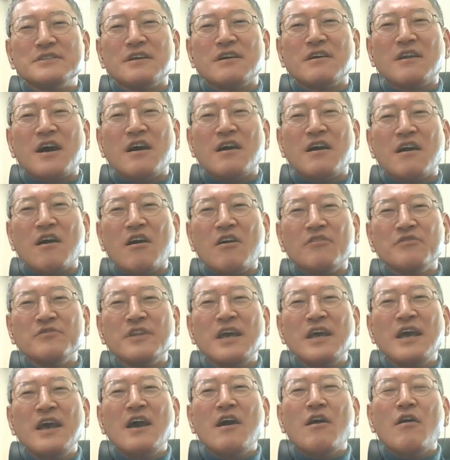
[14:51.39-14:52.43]
on our own,
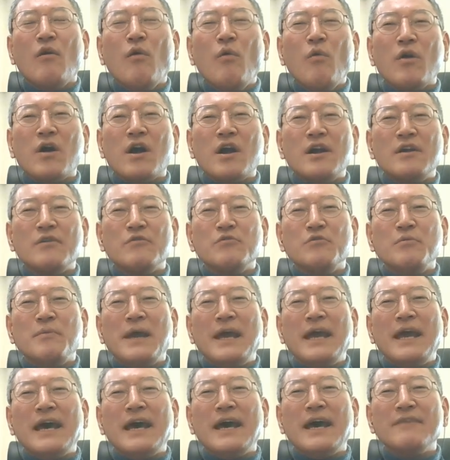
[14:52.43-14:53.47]
or we
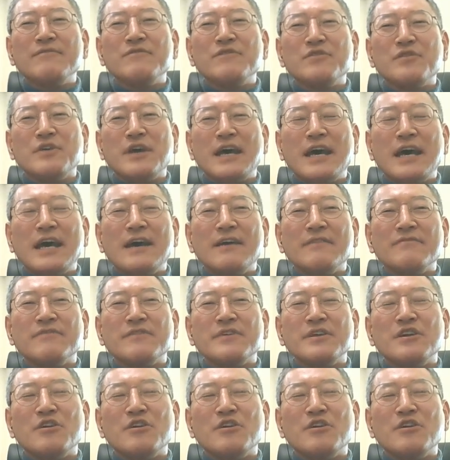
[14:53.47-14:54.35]
may have to have,